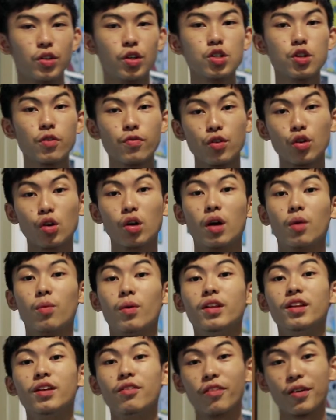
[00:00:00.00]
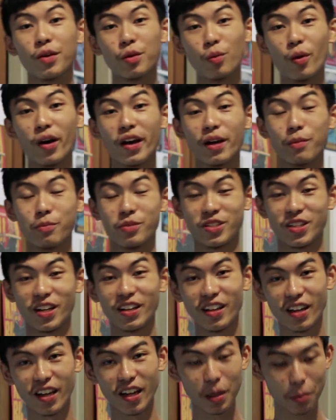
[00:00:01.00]
For those of you who are wondering why I'm
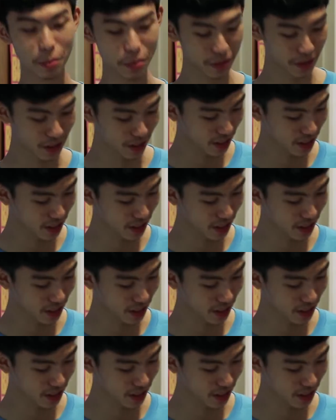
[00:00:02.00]
standing up,